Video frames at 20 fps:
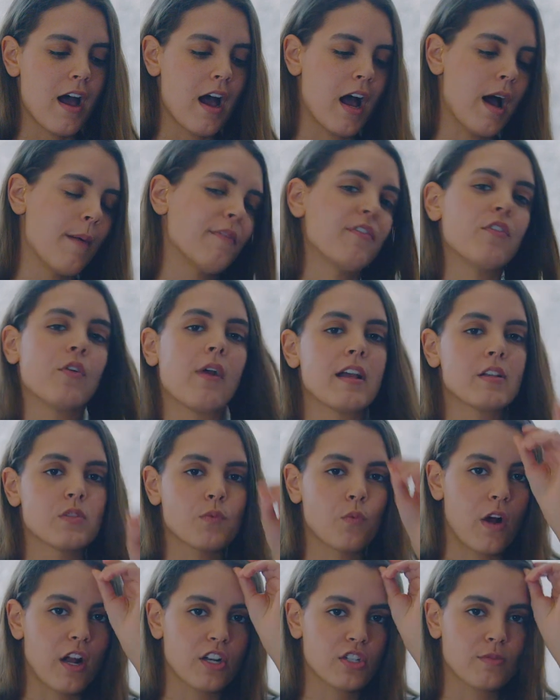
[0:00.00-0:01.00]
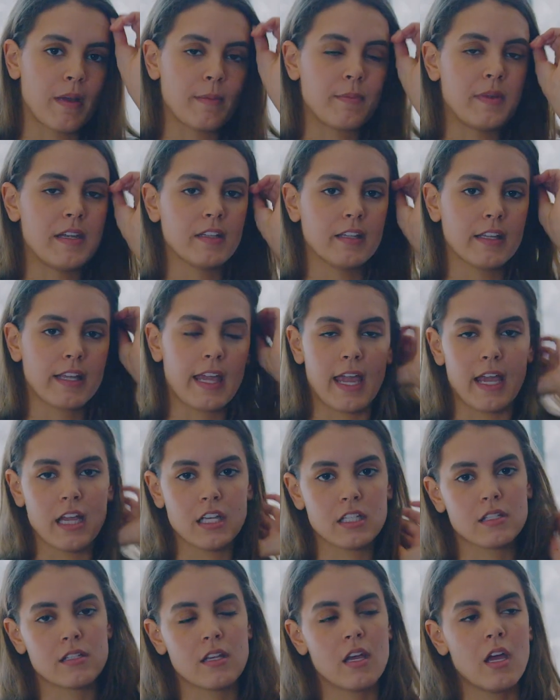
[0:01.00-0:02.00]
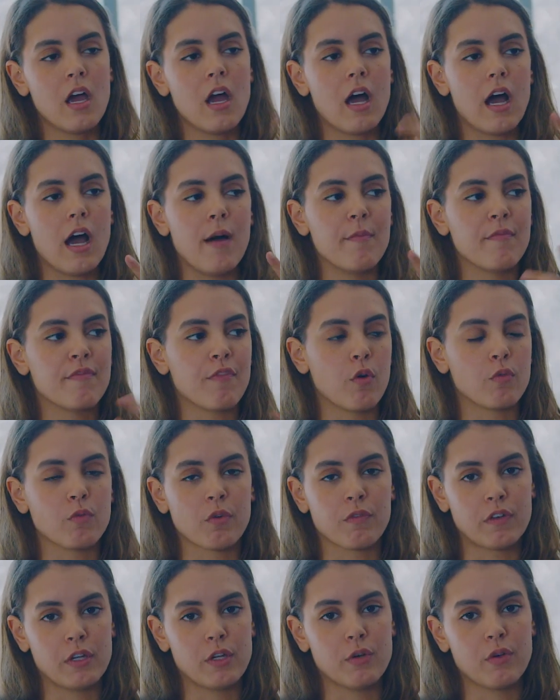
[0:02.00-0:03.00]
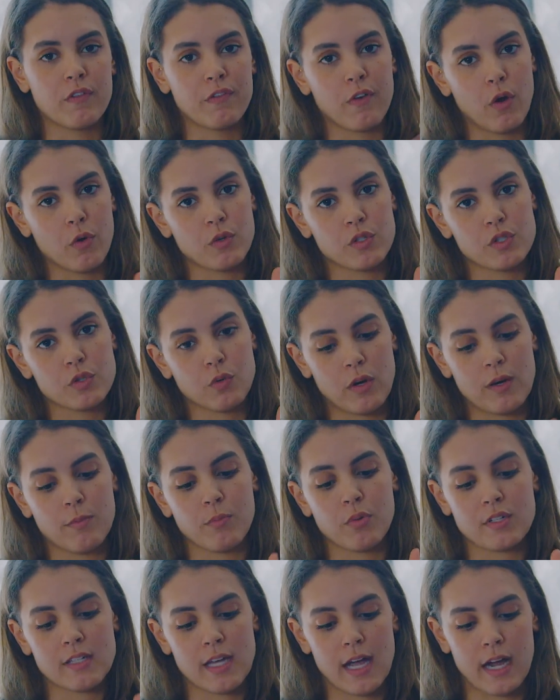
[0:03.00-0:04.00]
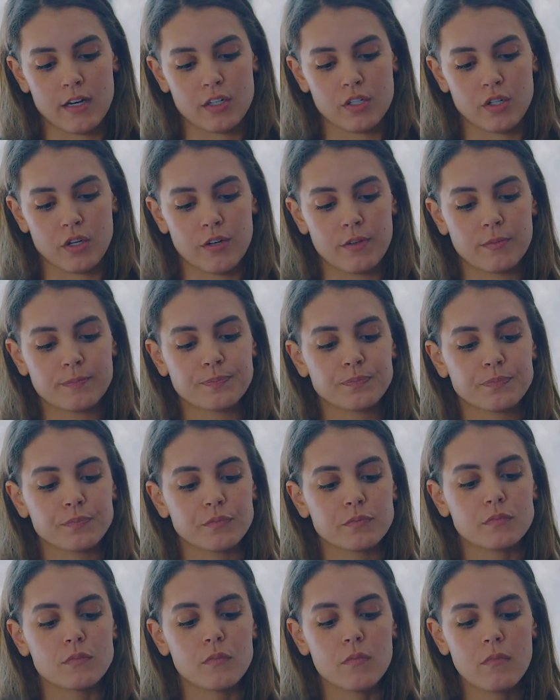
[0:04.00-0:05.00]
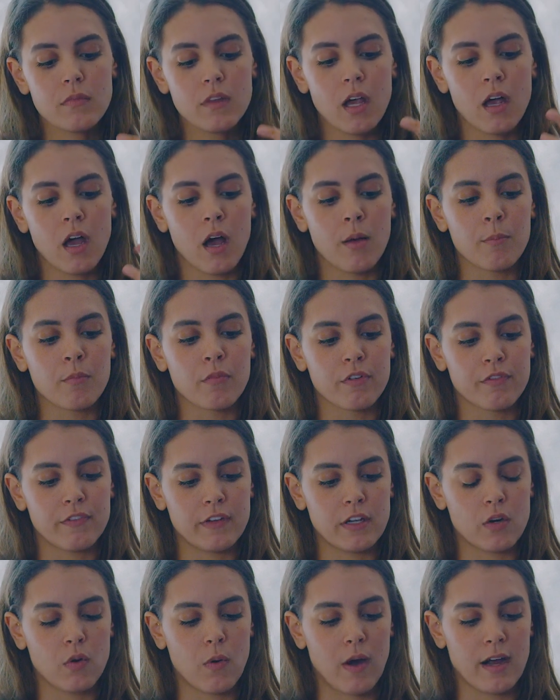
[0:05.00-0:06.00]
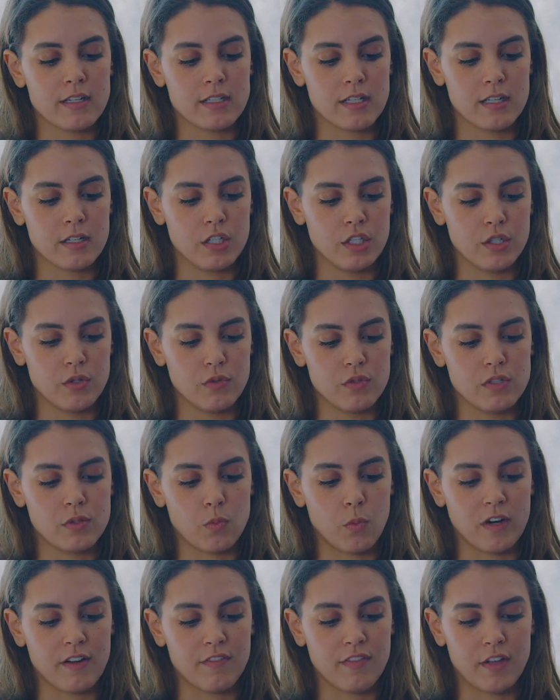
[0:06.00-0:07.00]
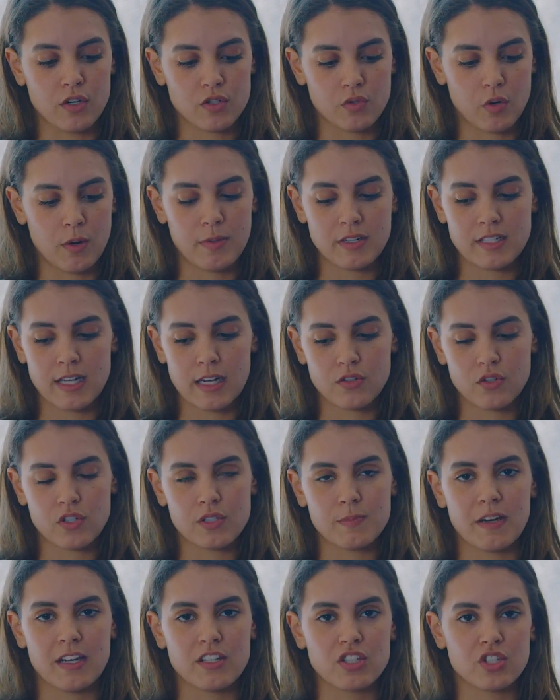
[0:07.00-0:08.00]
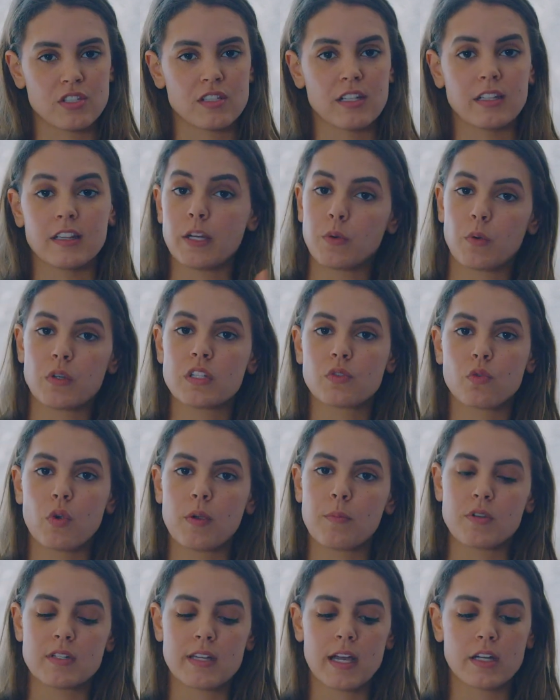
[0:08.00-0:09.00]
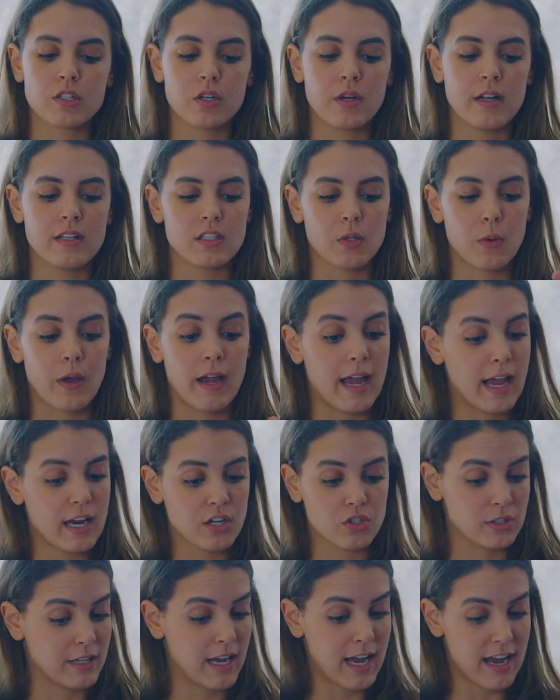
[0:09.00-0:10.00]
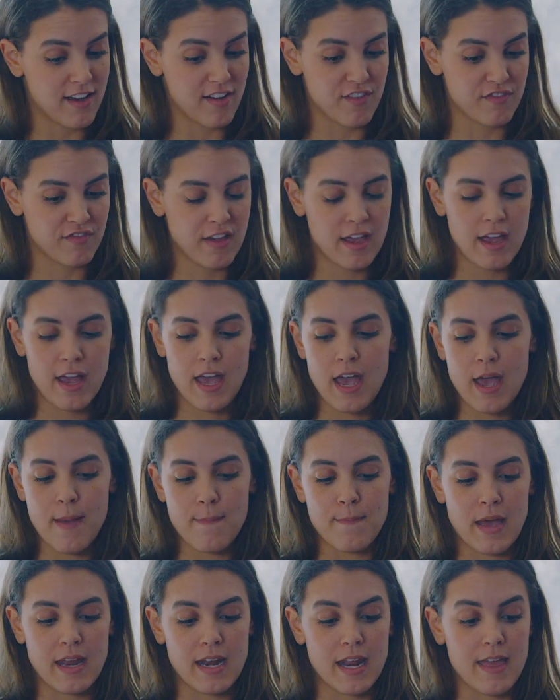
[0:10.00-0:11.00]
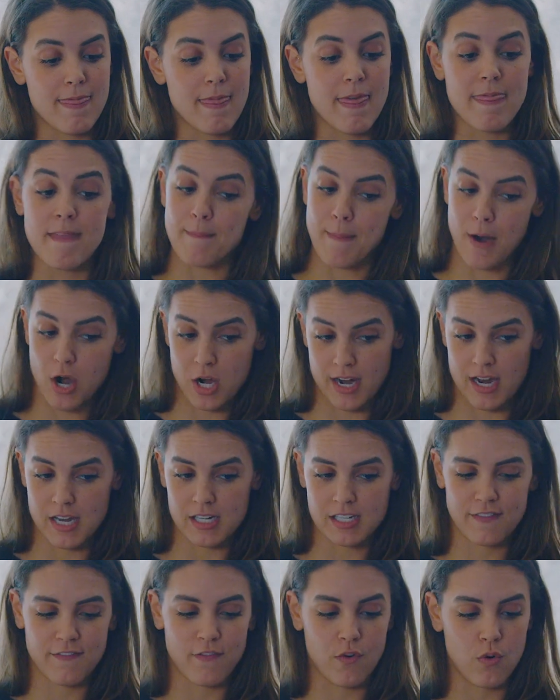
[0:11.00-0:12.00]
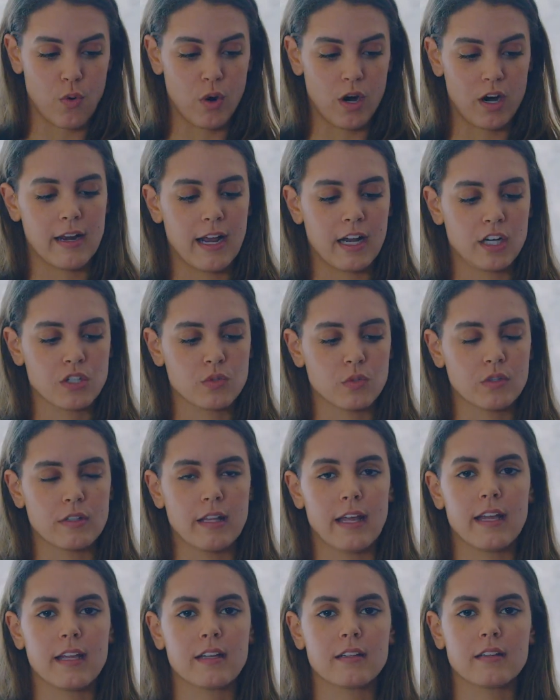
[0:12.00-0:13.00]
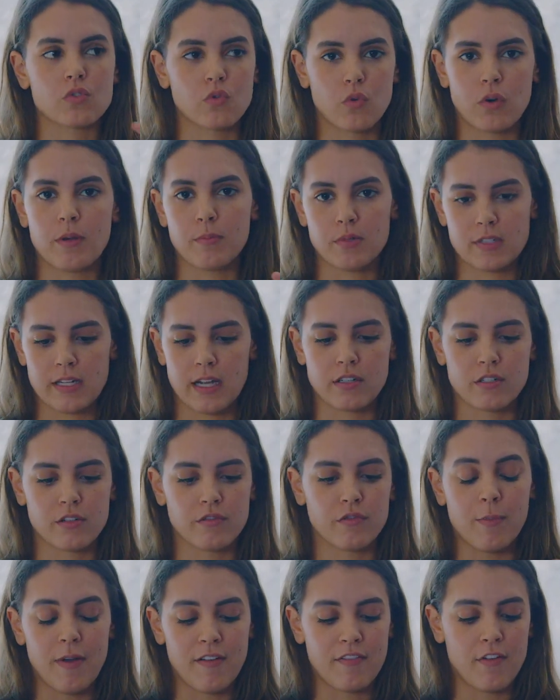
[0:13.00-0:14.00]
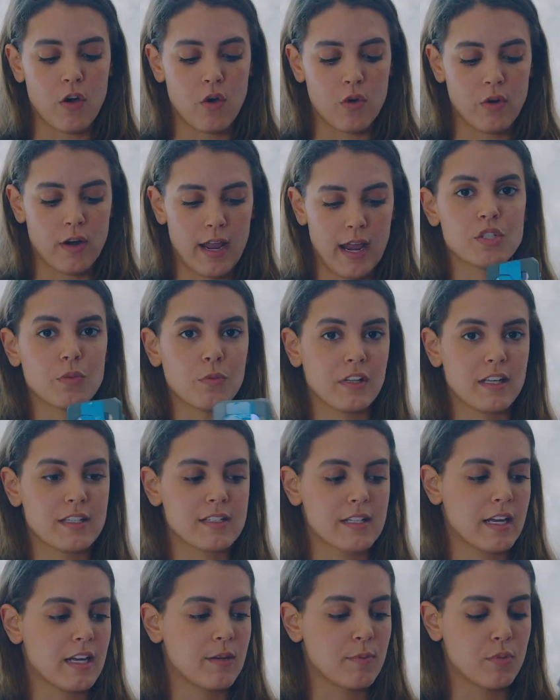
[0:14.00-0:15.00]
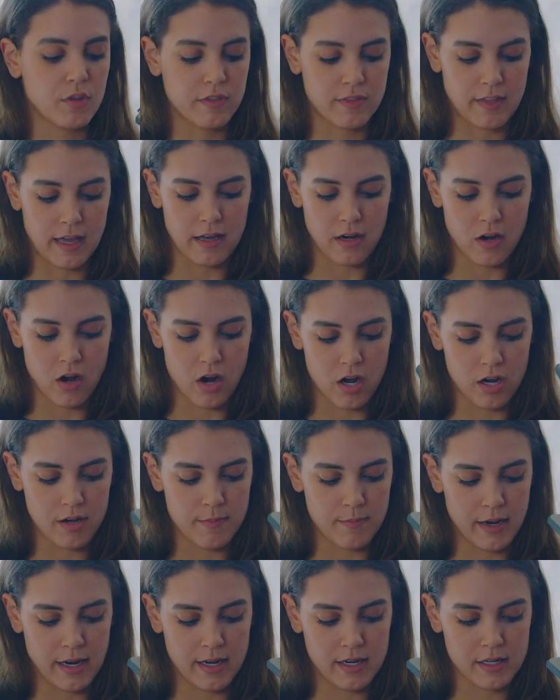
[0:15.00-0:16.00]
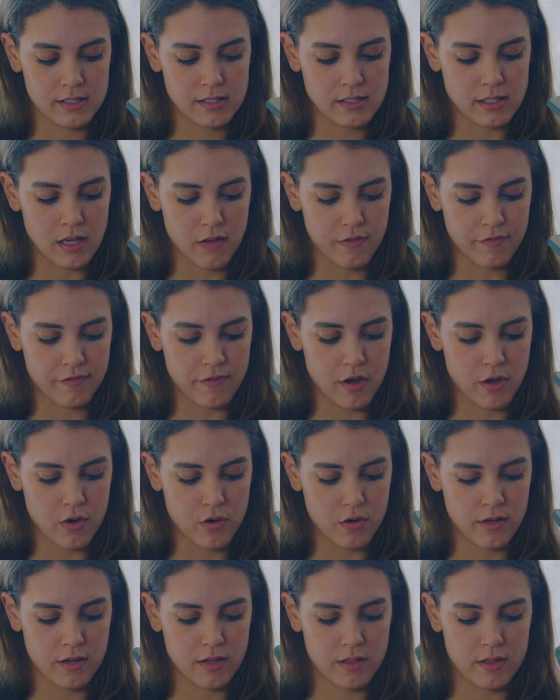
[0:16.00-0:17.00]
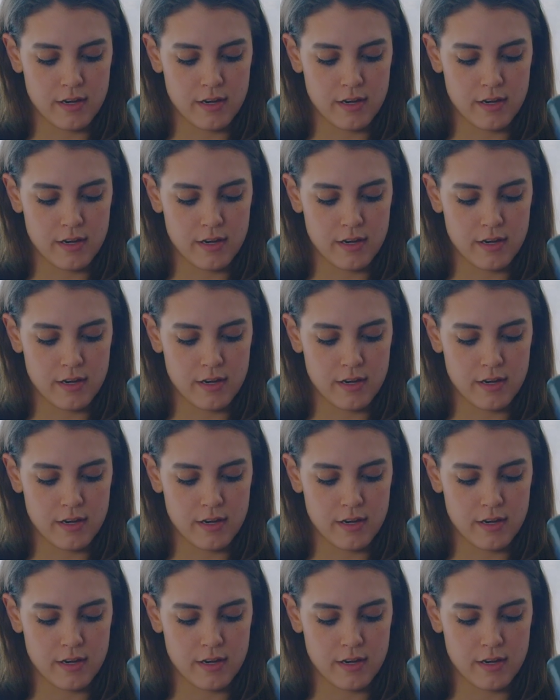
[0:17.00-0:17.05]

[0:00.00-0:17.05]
If you guys watched my Peel a Case phone review and phone screen protector review, I did use one of their screen protectors, but it's just a liquid screen protector, and so I actually have been in the market for an actual like screen protector for my phone. So I'm really excited to put that on my cell phone.